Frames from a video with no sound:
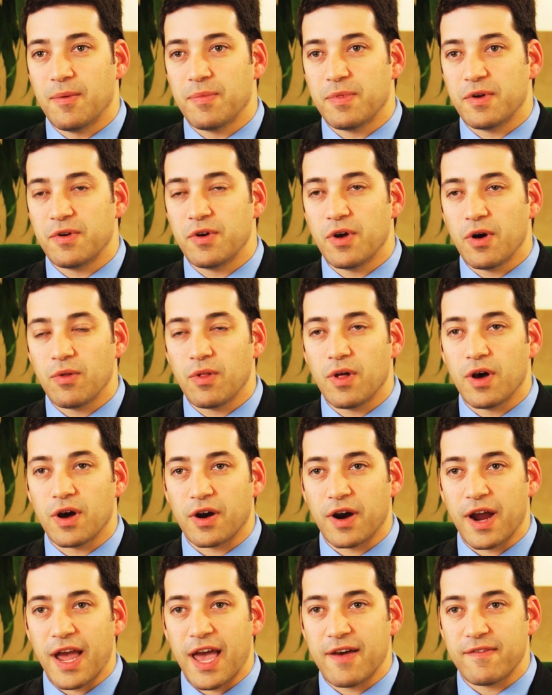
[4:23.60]
they're no
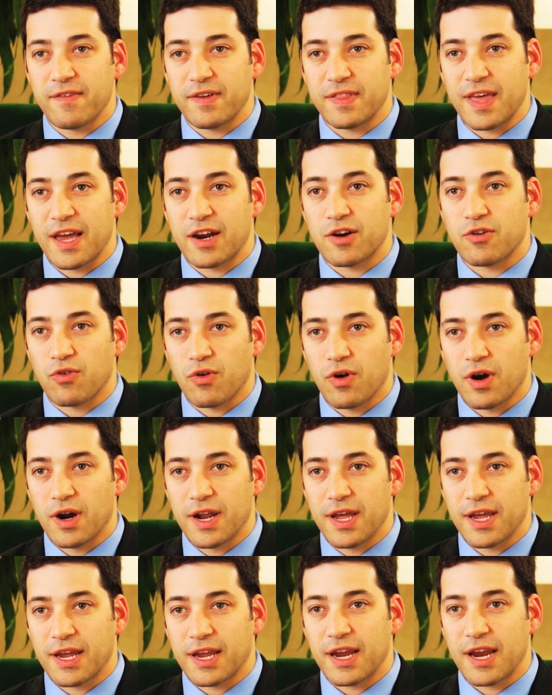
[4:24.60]
longer having that
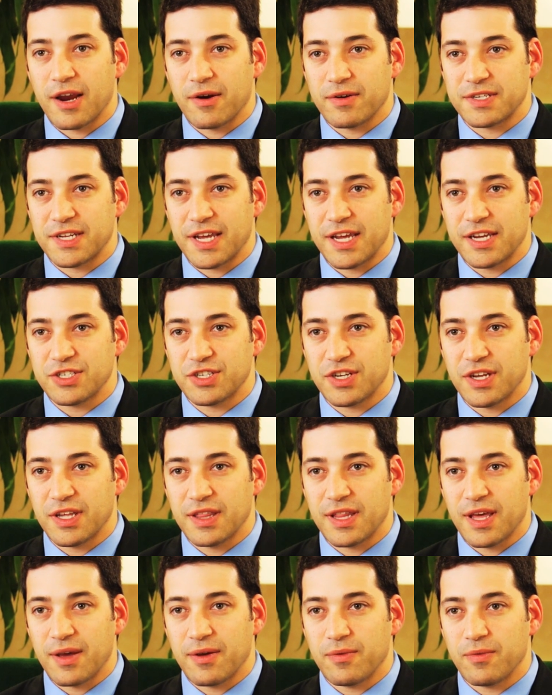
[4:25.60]
chronic
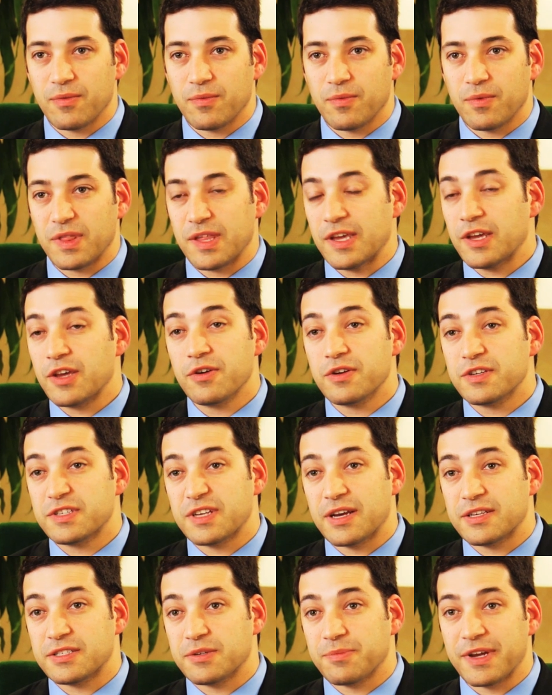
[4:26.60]
irritation that with the acute
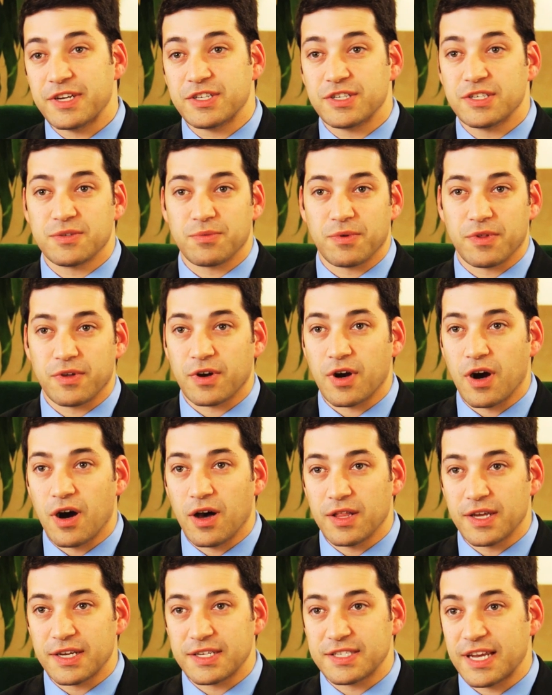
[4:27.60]
exacerbations where they're
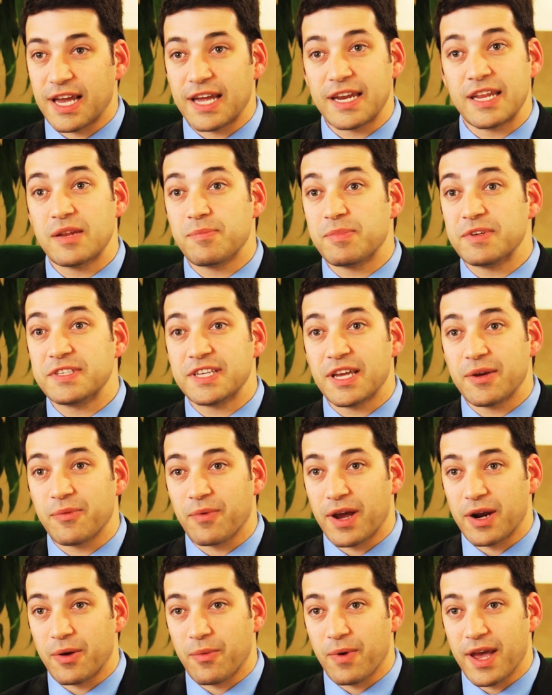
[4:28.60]
calling saying, I need to be seen
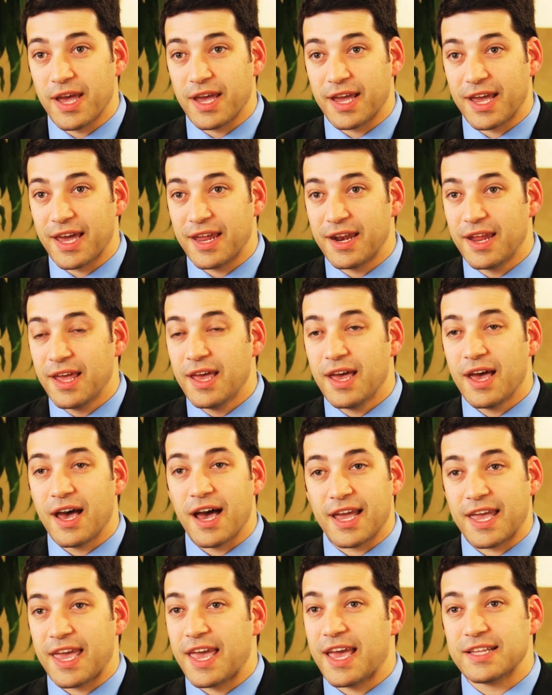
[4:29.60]
right away again,
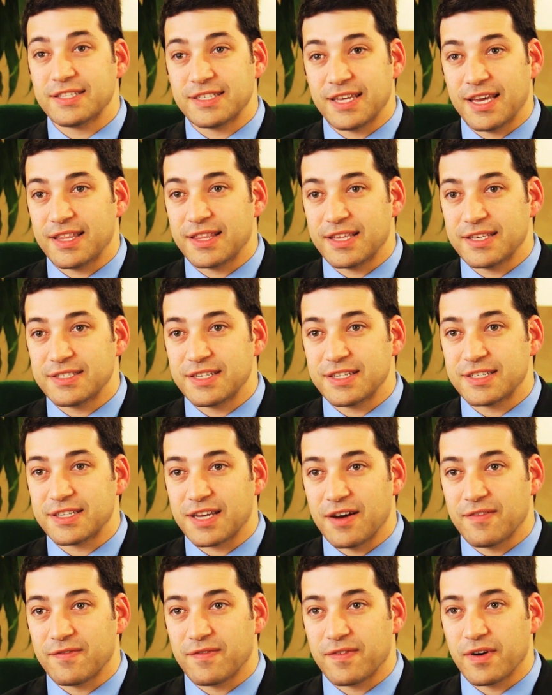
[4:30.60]
I can't take this
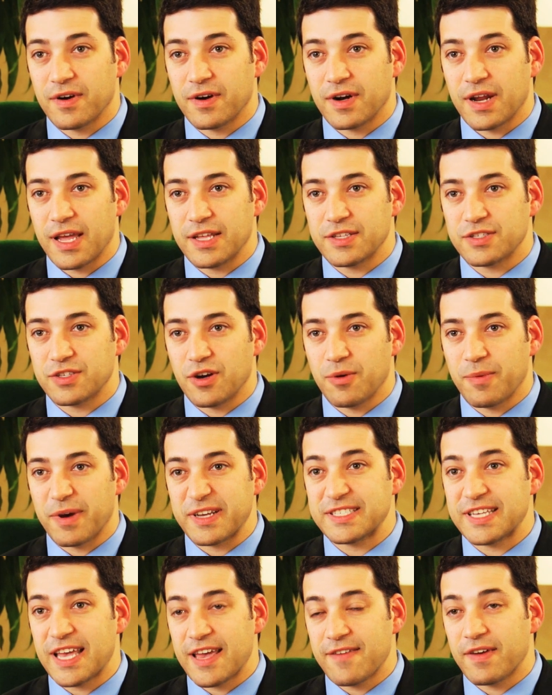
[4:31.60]
discomfort. And so by
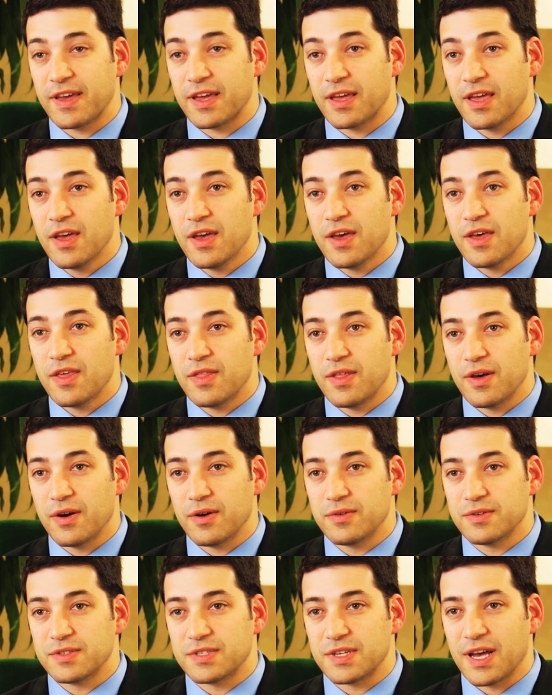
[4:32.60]
saving
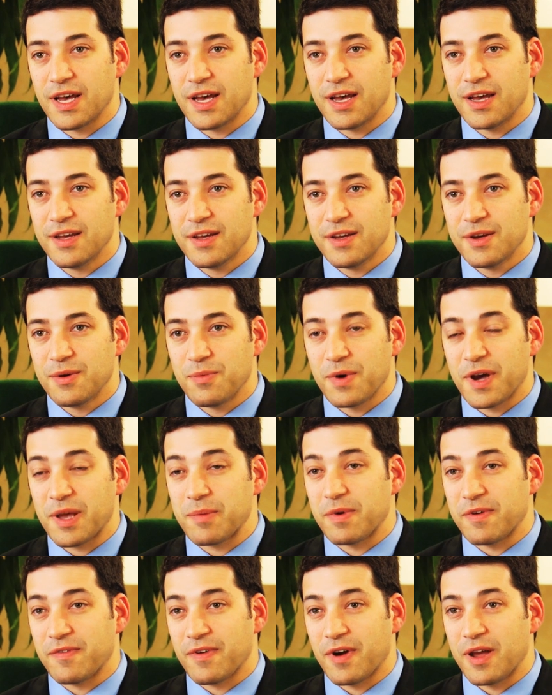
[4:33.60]
those what
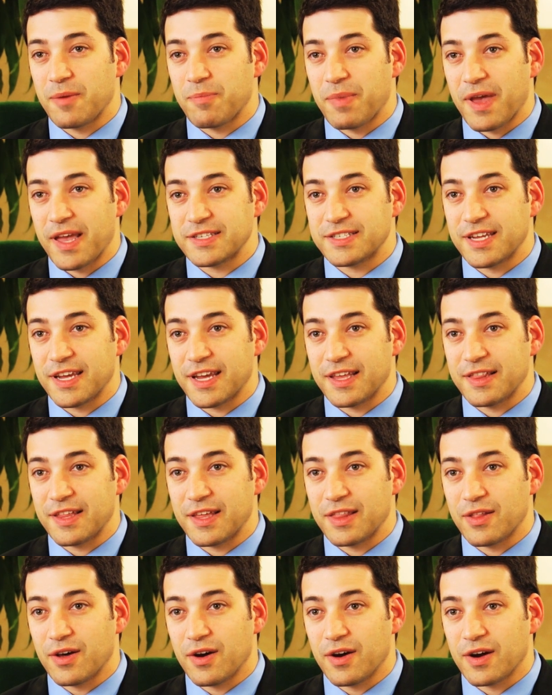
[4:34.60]
can be very painstakingly
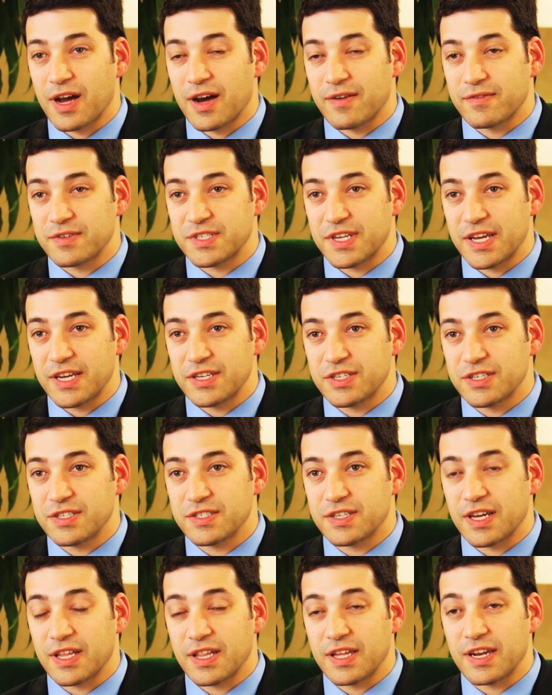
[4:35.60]
long
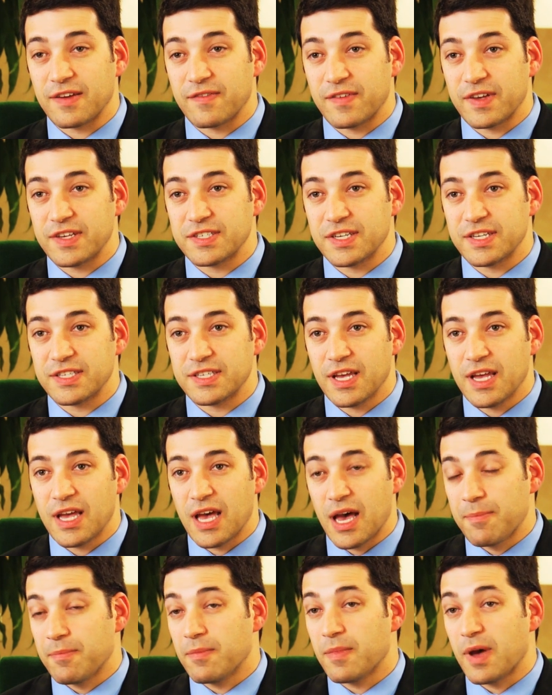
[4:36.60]
conversations and clinic visits,
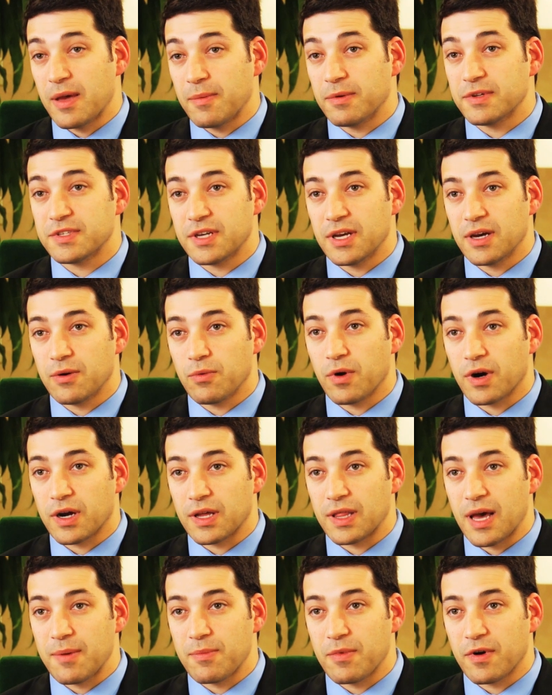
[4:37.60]
I'm able to work a
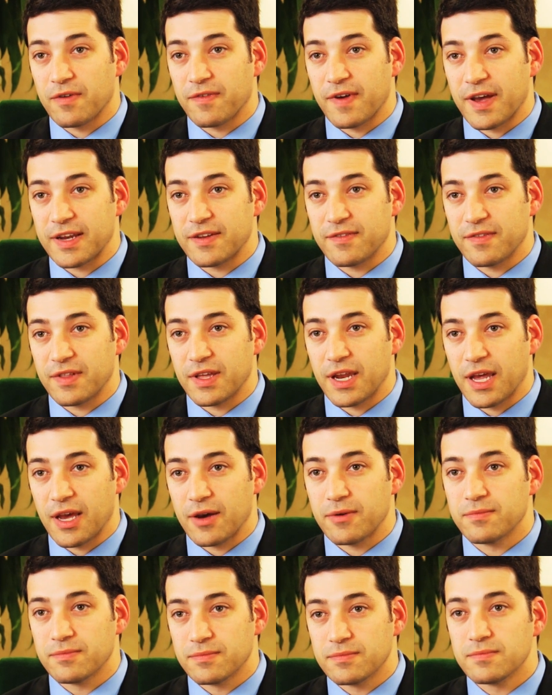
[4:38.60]
lot more effectively
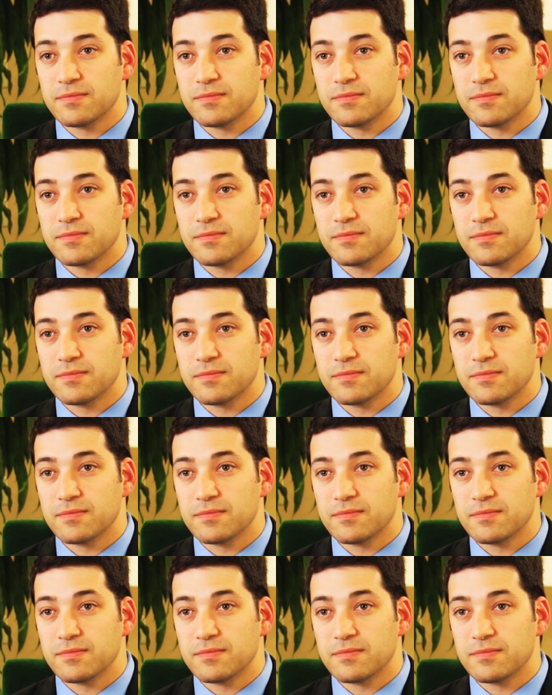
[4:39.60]
now.